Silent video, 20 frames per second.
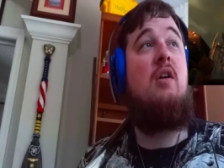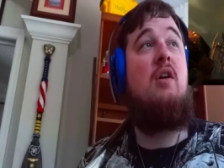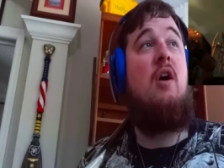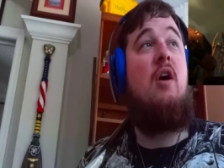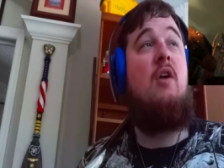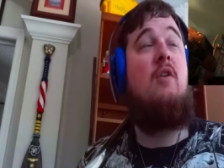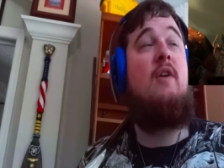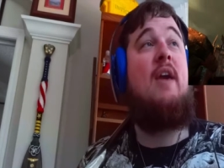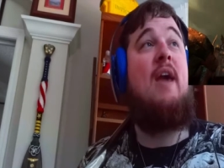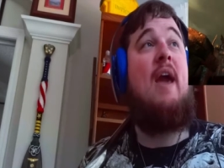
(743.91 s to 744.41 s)

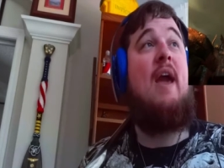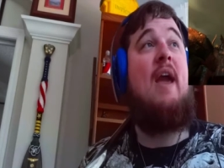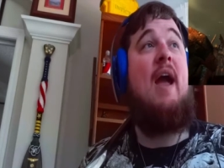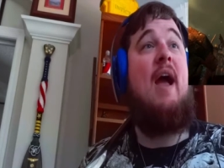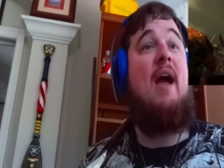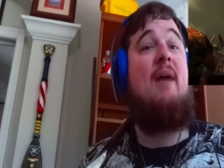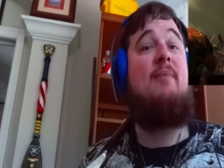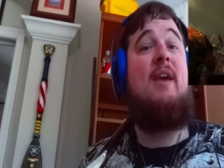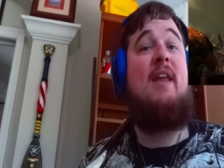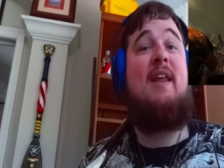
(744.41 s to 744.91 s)
Okay,
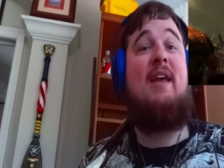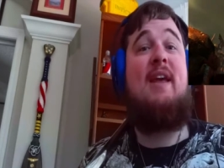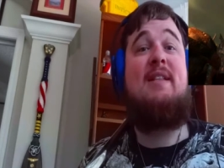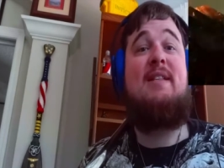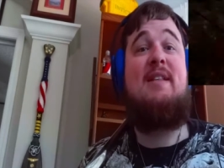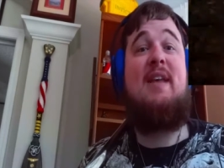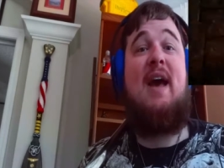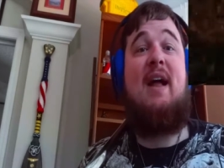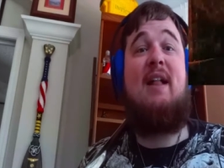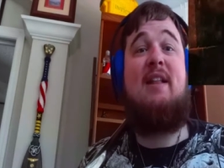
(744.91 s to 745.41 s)
I'm getting
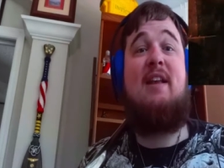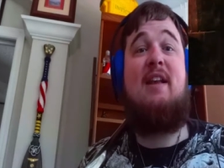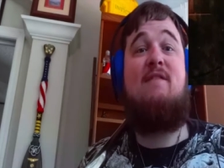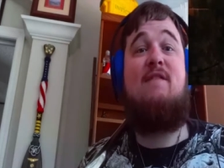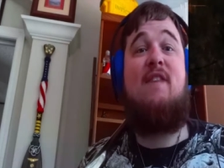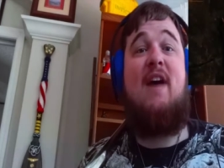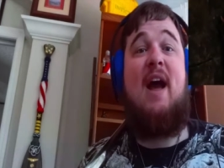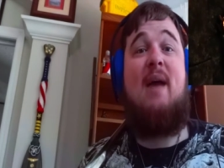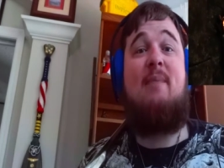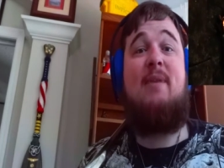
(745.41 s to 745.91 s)
Italian
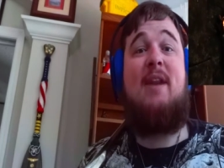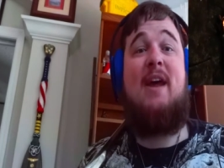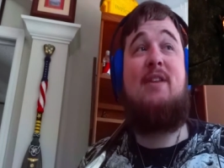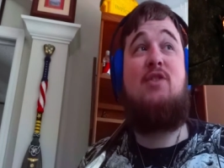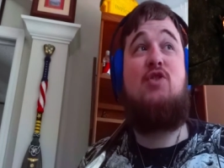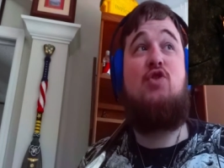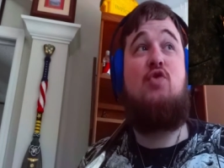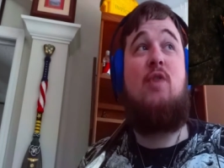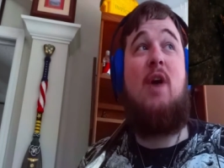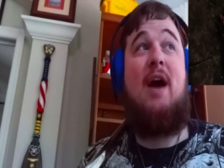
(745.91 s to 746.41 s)
vibe and I
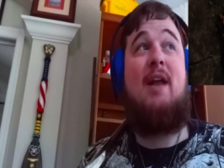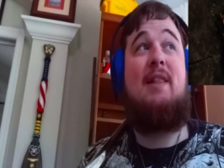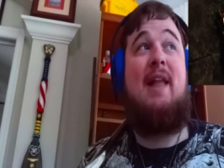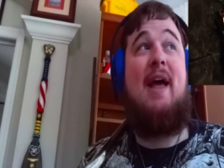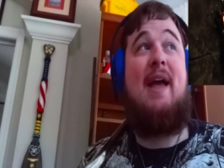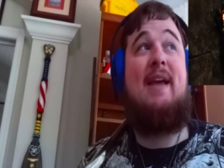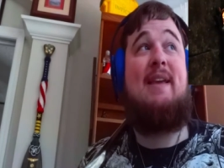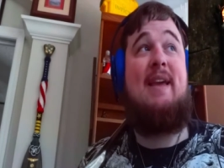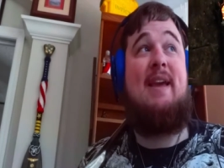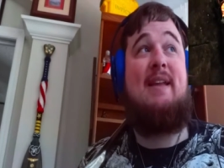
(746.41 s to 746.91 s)
do not
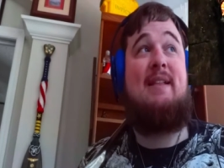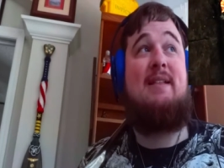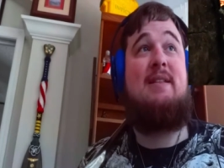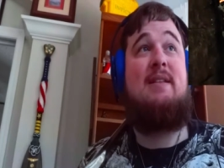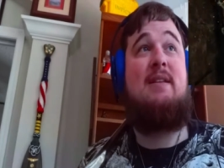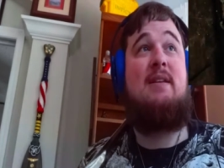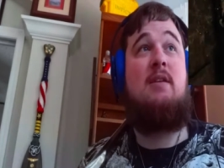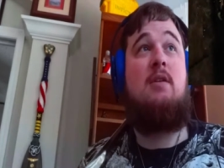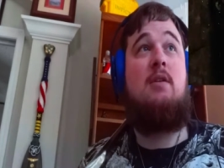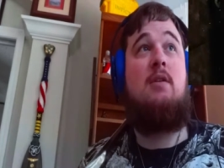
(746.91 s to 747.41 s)
like
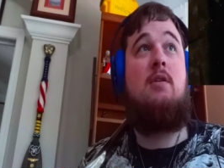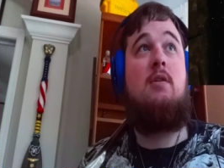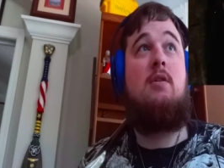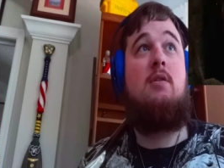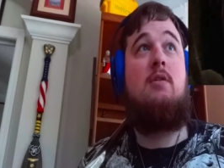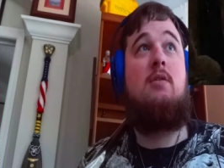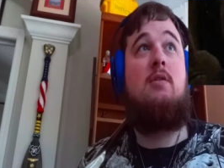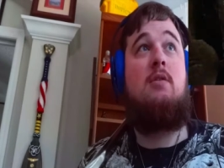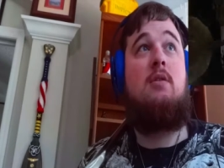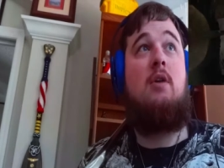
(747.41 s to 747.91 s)
it.
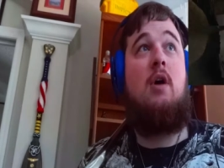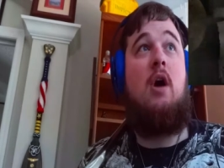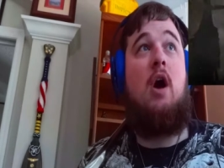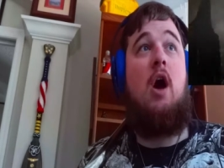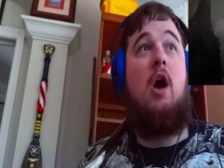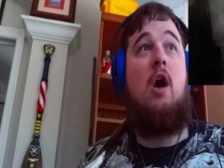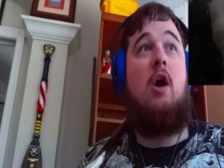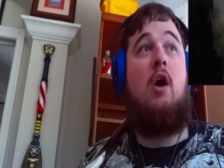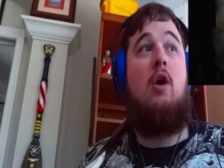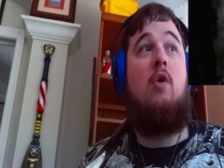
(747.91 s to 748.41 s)

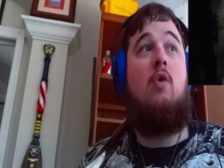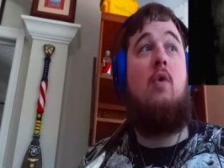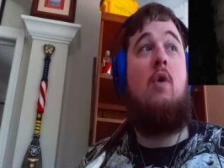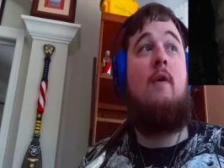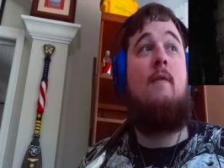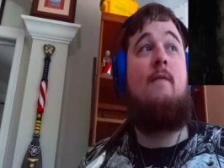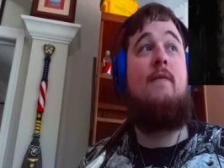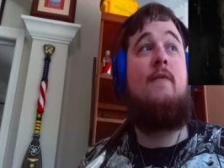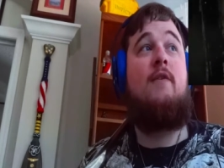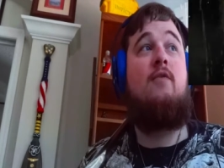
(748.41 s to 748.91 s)
Uh-oh.
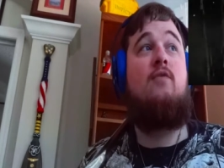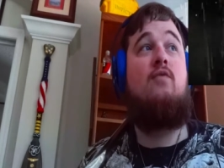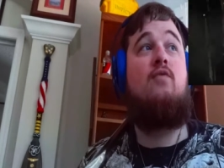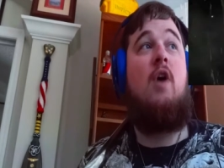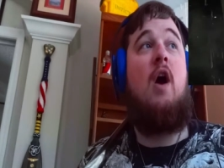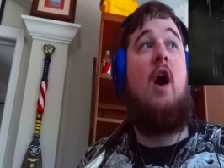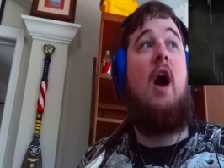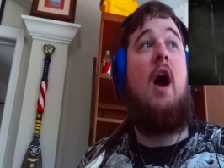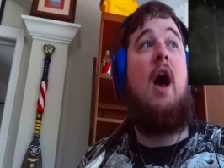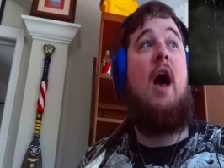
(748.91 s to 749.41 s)

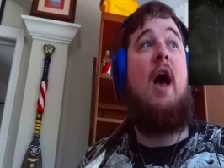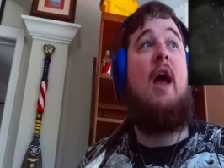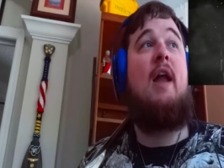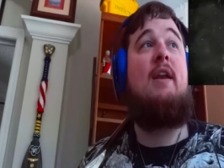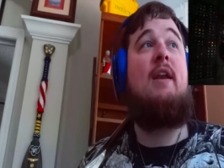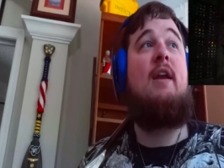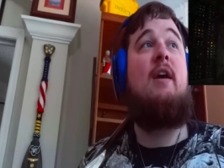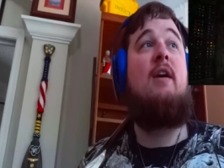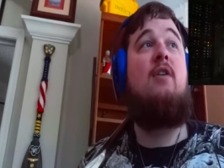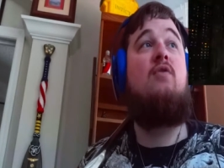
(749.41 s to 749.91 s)

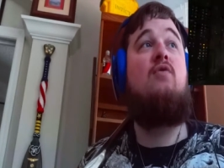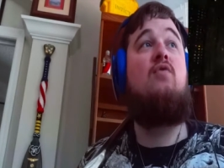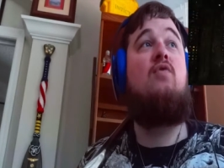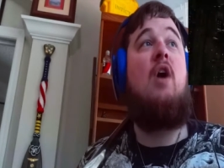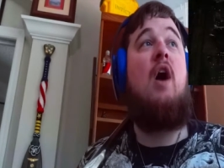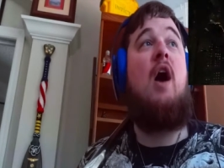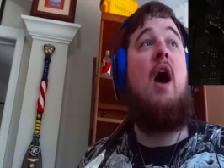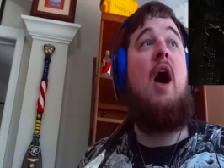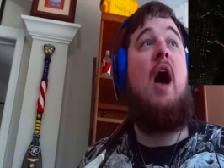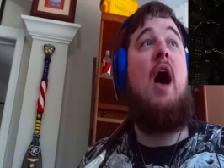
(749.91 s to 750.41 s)
Run!
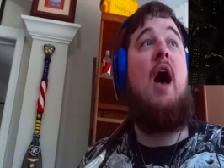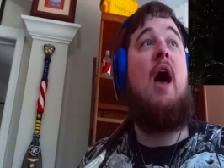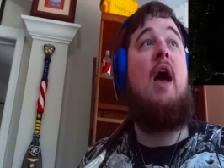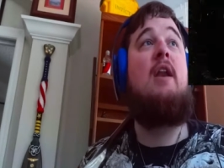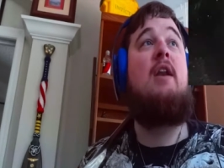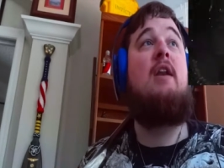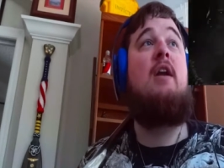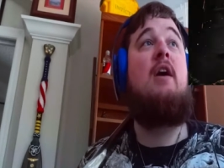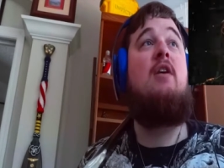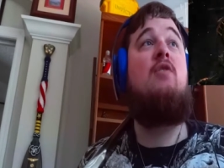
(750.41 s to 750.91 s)

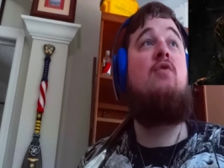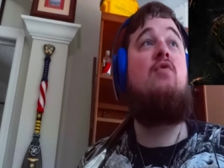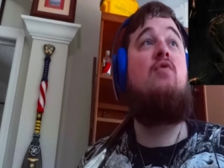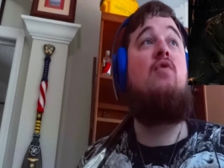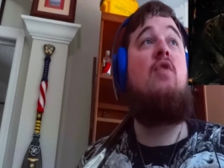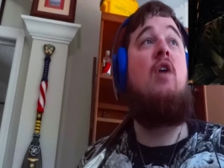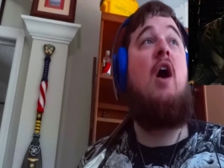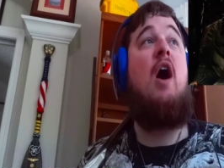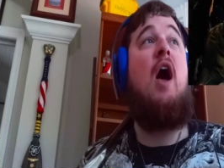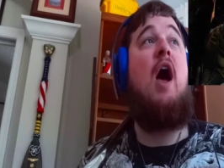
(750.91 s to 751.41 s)
Run!
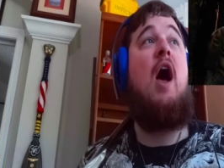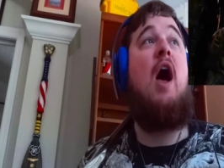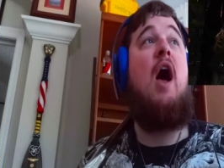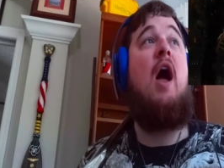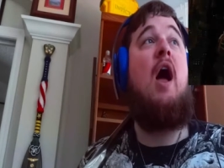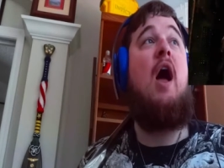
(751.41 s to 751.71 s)
Run!